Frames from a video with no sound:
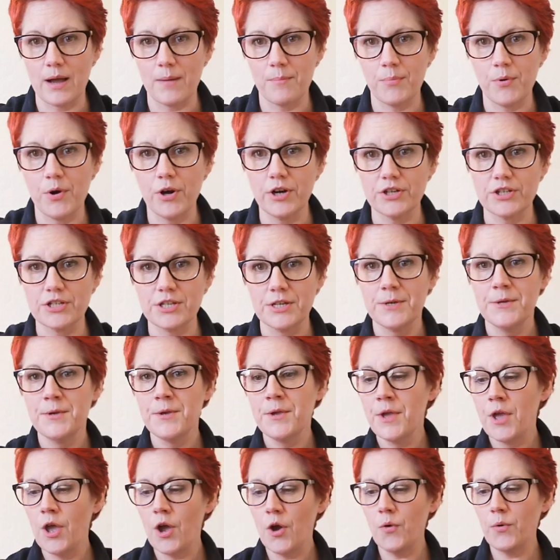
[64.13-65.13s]
that part.
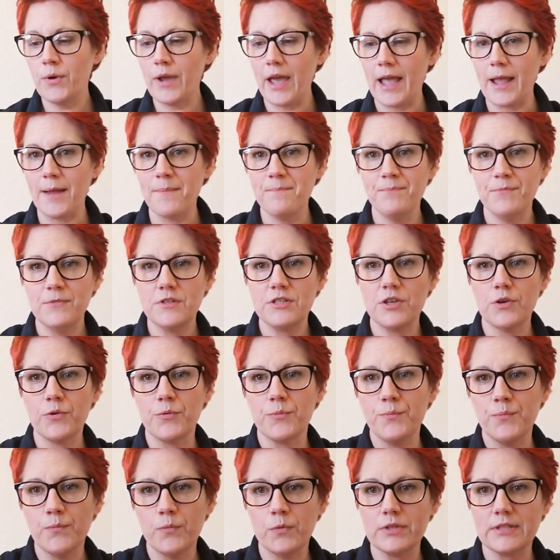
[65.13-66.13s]
Okay,
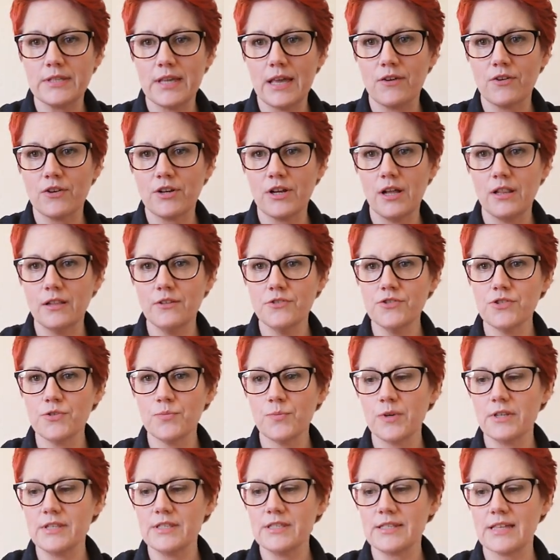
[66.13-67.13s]
so we'll set our colours
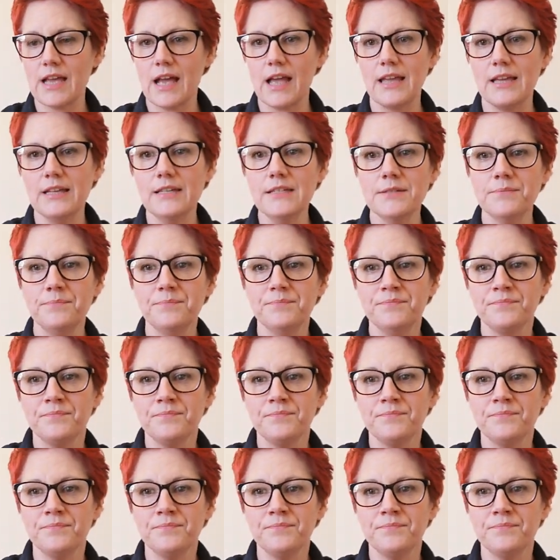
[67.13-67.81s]
to one side.